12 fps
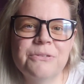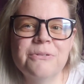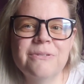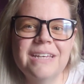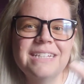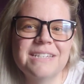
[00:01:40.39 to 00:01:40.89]

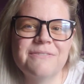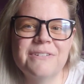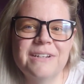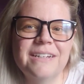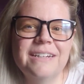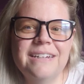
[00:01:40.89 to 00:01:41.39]
through like
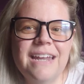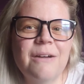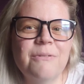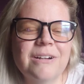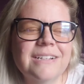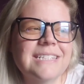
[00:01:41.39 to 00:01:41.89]
different
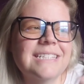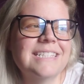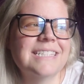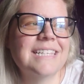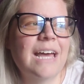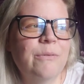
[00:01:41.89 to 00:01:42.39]
networks and this
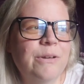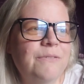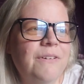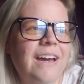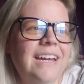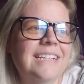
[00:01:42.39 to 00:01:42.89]
is how we
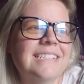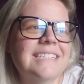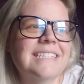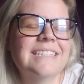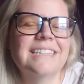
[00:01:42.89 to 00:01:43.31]
find